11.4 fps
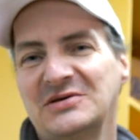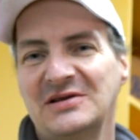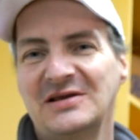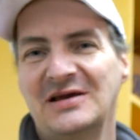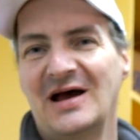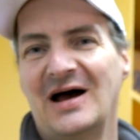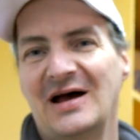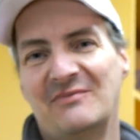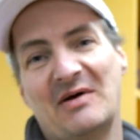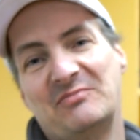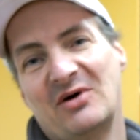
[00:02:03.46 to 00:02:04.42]
and the, uh,
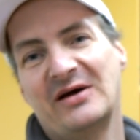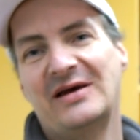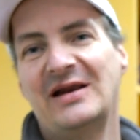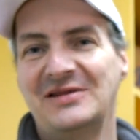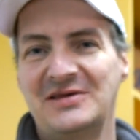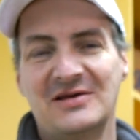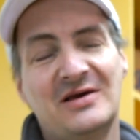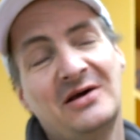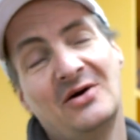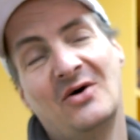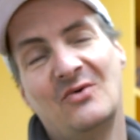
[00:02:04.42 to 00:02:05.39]
if I break anything,
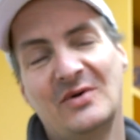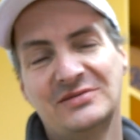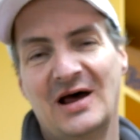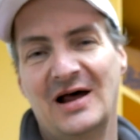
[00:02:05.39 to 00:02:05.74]
you know, what the